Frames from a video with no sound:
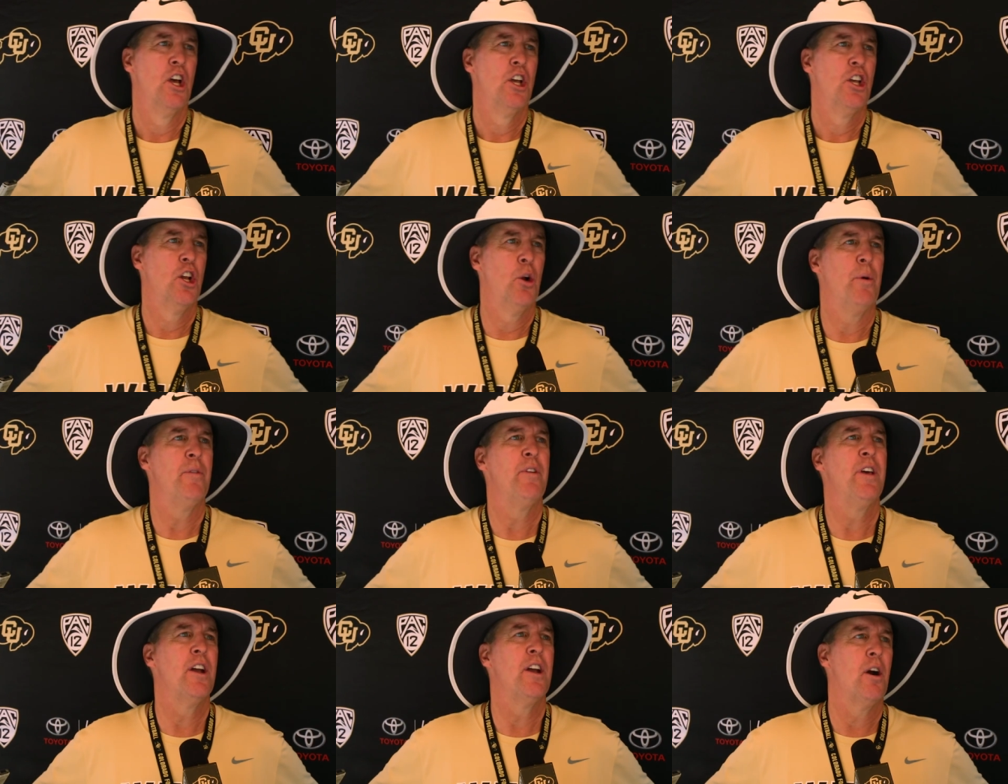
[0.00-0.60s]
You know,
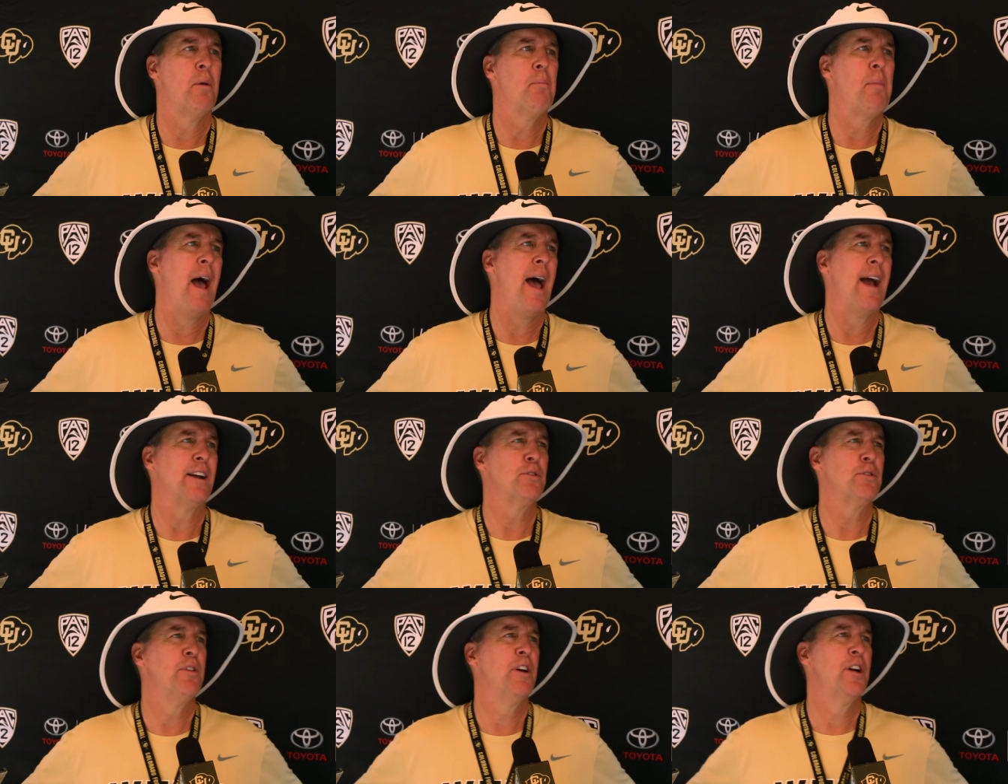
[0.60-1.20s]
we've hit our
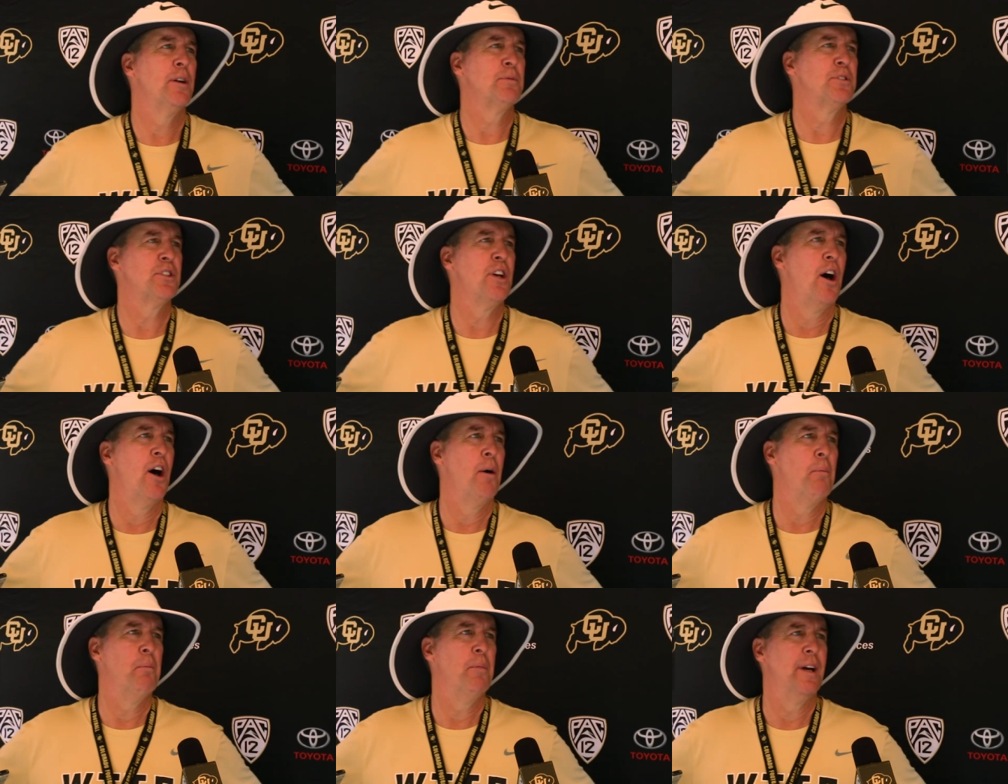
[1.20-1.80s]
backs, we've hit them
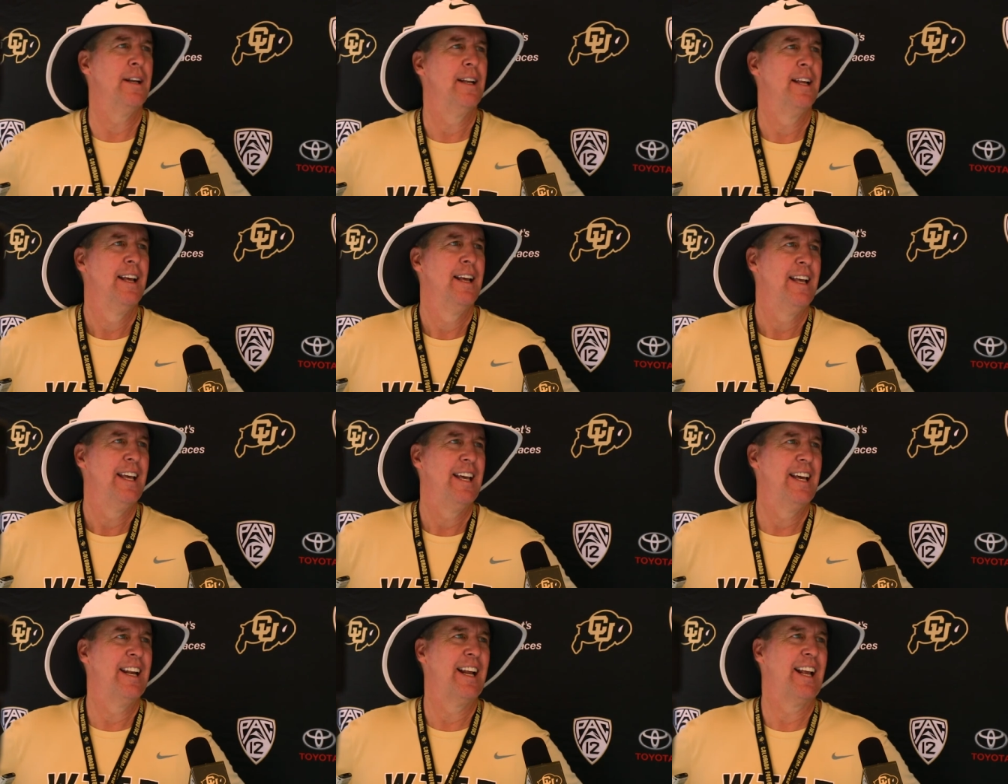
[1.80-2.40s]
some, but
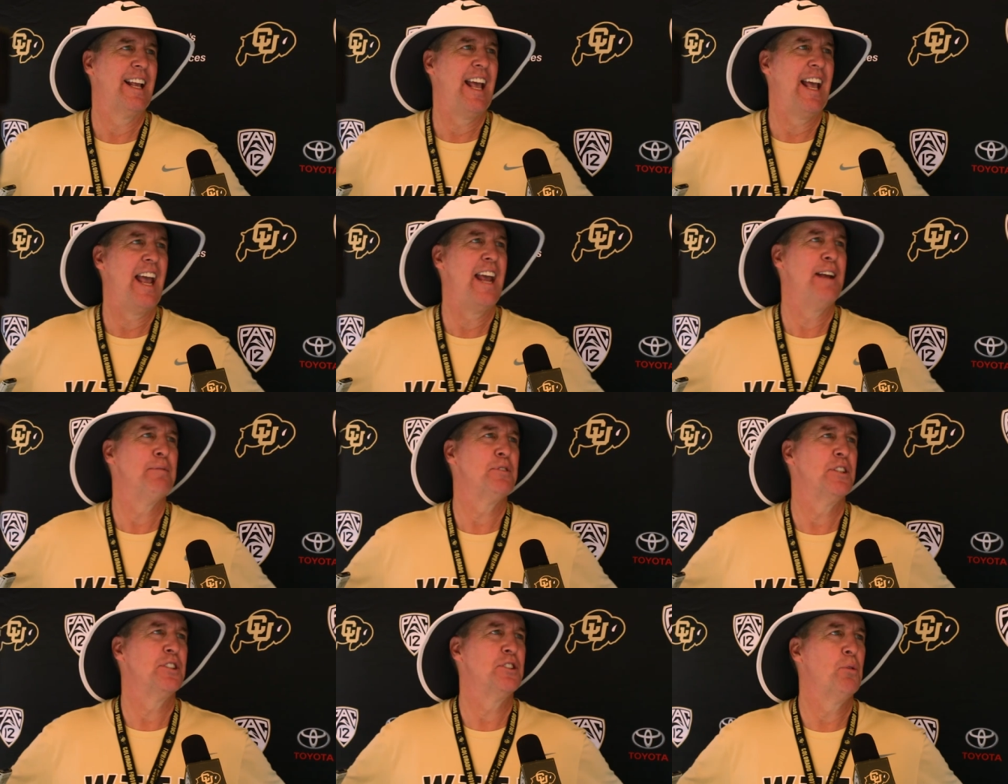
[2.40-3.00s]
in a
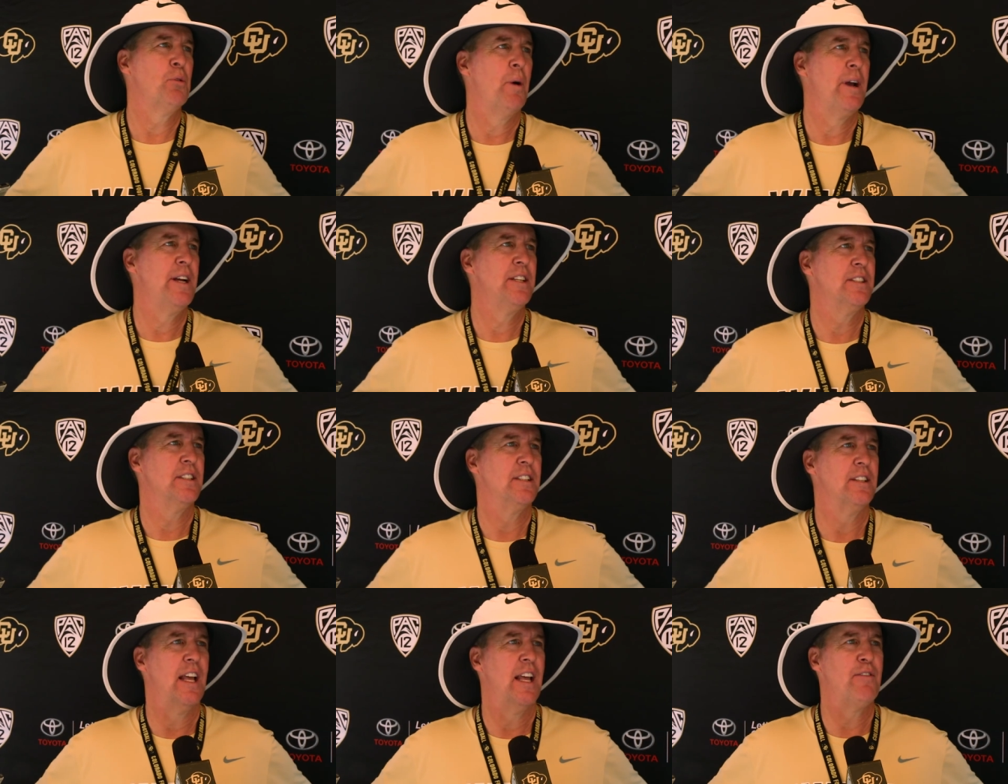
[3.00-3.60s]
game
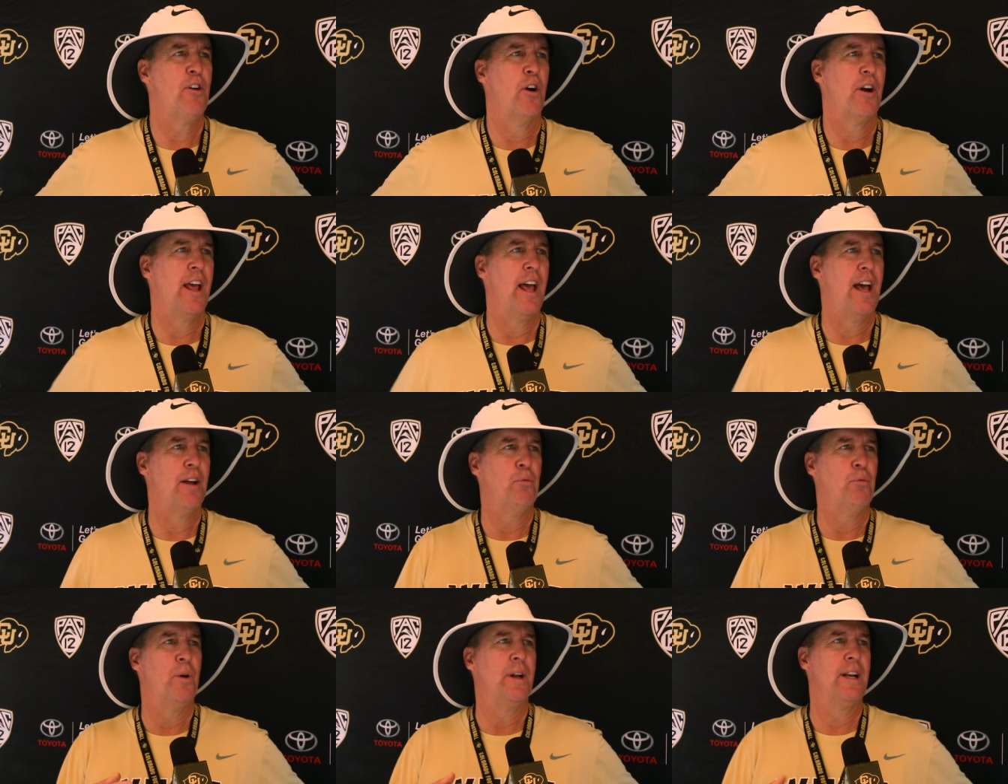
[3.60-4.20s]
situation, they've already
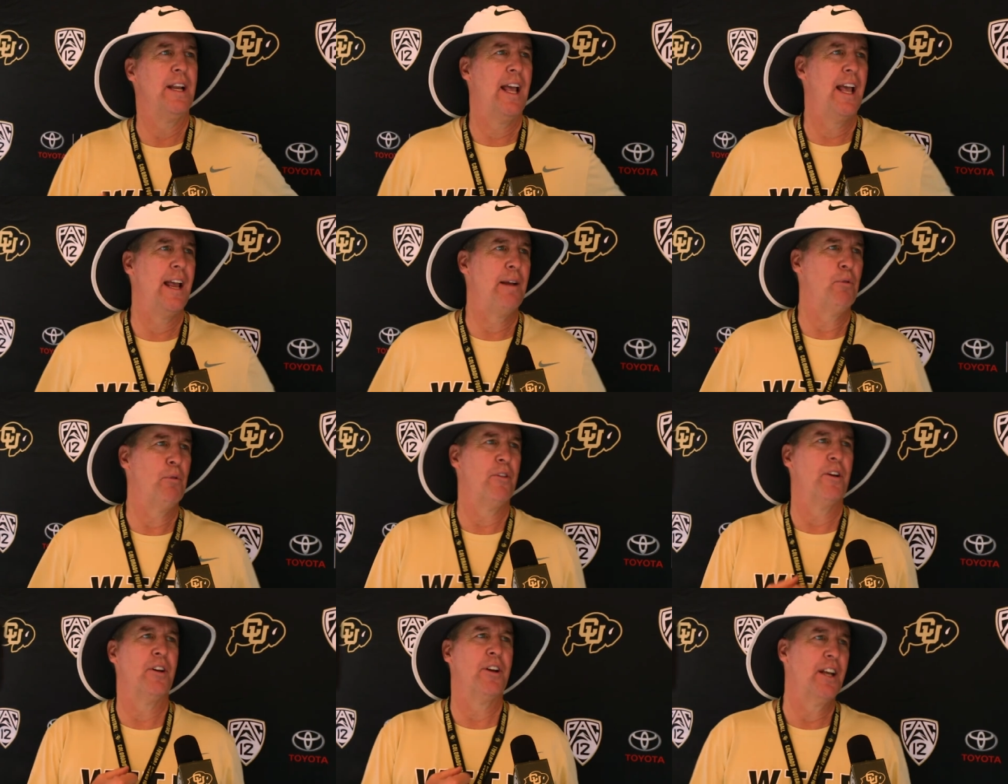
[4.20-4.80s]
had one game
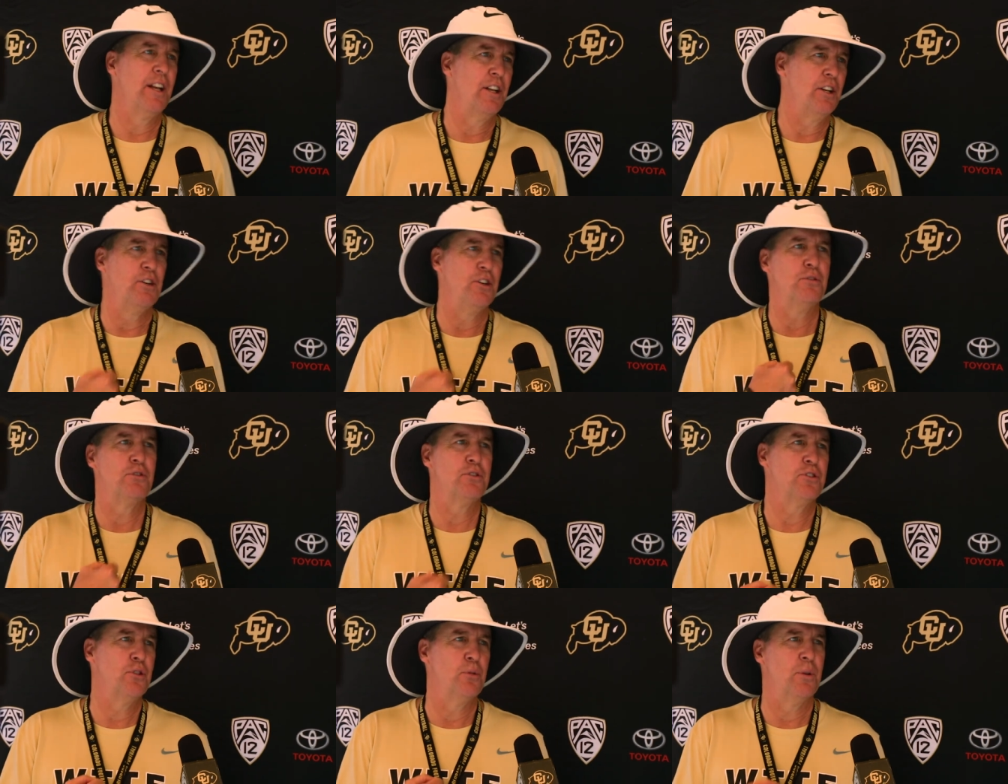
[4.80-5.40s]
where they're getting
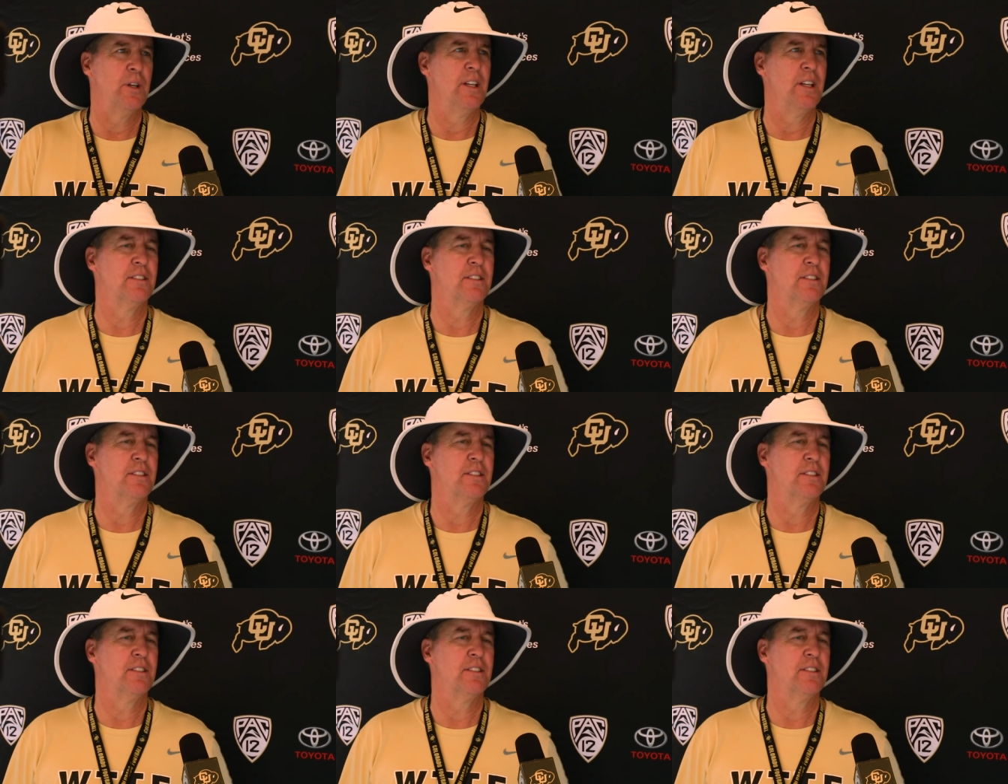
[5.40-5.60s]
used to it.